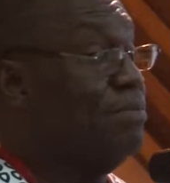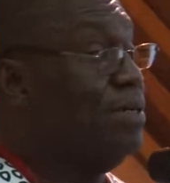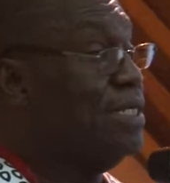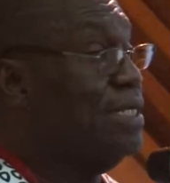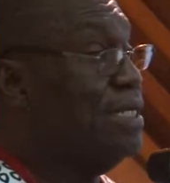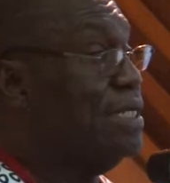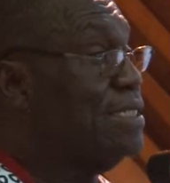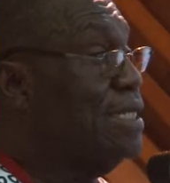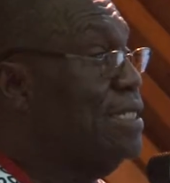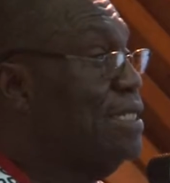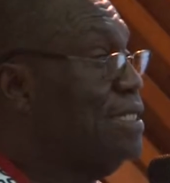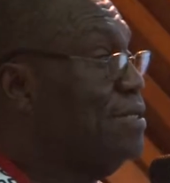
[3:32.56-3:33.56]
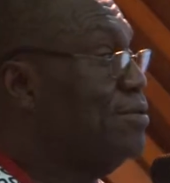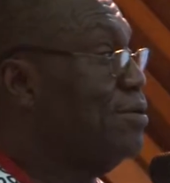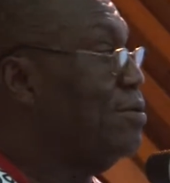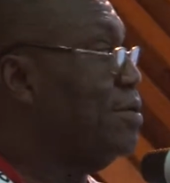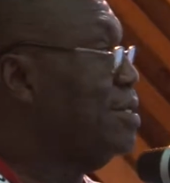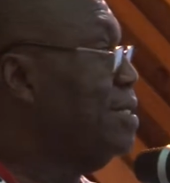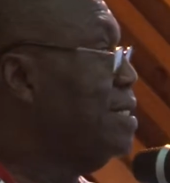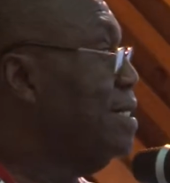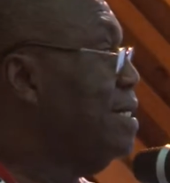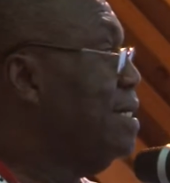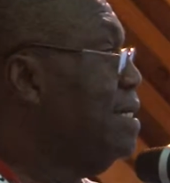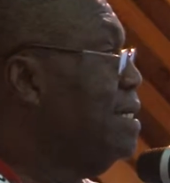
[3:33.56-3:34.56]
somebody does anything wrong
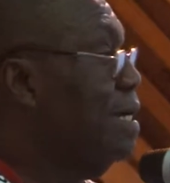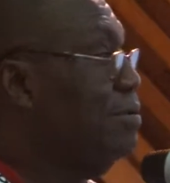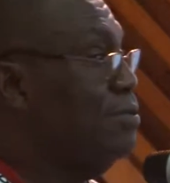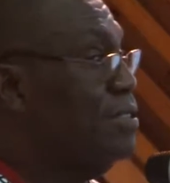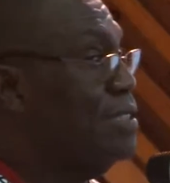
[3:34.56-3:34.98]
and